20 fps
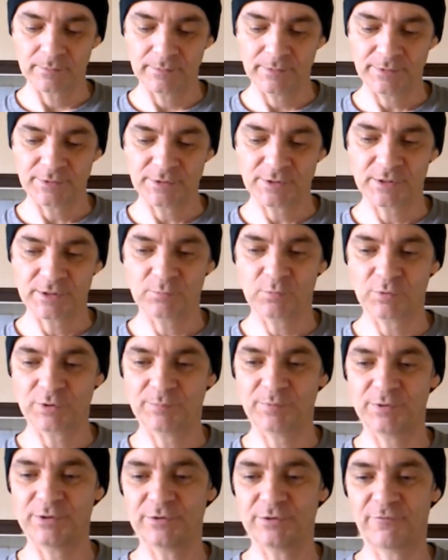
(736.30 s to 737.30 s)
then you're going to want
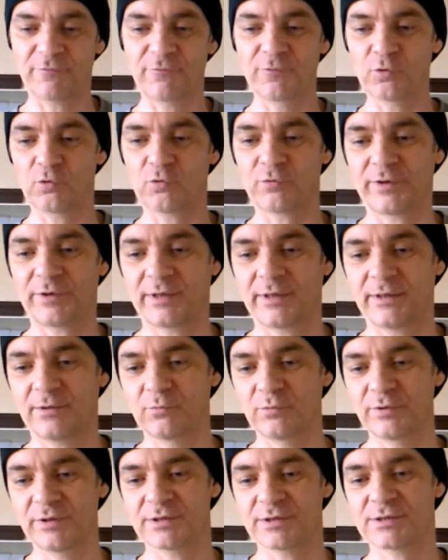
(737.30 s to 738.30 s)
to put your flooring in
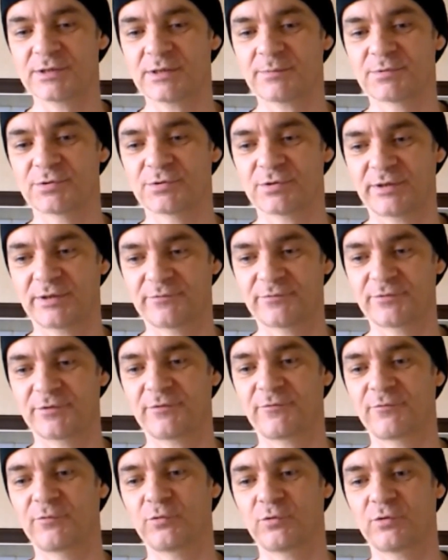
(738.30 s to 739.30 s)
or your substrate for
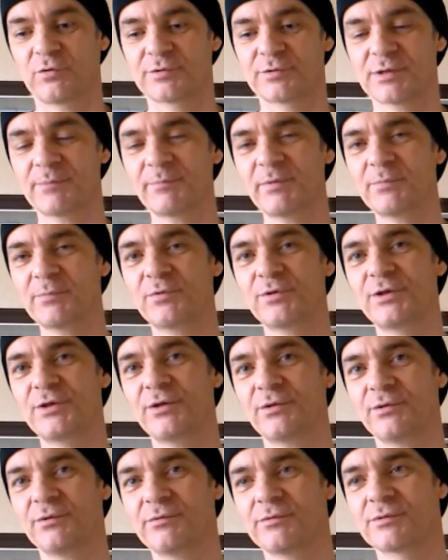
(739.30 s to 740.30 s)
the floor some people
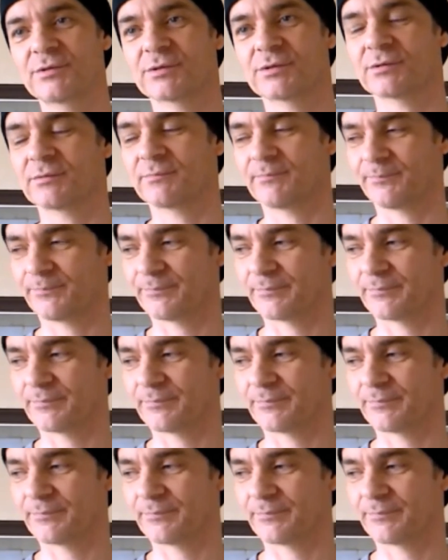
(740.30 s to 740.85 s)
use